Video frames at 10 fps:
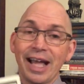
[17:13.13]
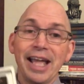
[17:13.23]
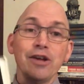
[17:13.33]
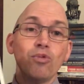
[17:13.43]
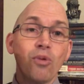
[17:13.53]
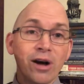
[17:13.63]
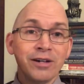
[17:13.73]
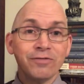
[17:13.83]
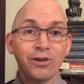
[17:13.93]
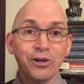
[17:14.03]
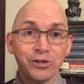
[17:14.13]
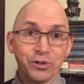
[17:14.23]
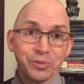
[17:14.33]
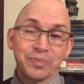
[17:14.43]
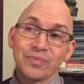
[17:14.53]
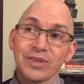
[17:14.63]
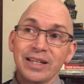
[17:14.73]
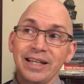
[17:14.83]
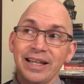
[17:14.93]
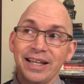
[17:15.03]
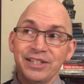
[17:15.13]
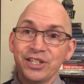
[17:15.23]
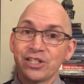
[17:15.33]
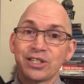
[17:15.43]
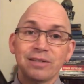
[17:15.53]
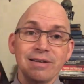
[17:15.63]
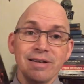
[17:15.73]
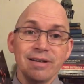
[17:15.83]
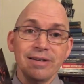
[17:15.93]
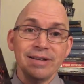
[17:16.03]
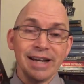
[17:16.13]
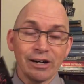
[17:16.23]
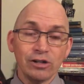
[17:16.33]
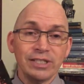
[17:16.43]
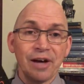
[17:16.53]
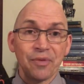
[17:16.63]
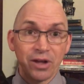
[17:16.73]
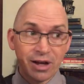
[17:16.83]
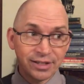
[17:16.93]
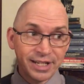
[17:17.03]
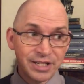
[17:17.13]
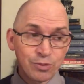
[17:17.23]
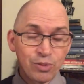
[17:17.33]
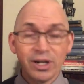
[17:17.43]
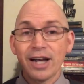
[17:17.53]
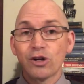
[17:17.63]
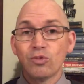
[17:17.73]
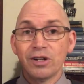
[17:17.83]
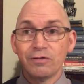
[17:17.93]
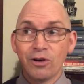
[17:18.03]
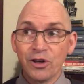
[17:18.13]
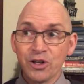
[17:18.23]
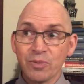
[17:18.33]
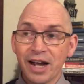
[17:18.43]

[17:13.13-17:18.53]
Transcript: a one volume and just narrowed down the contents, put out a one volume.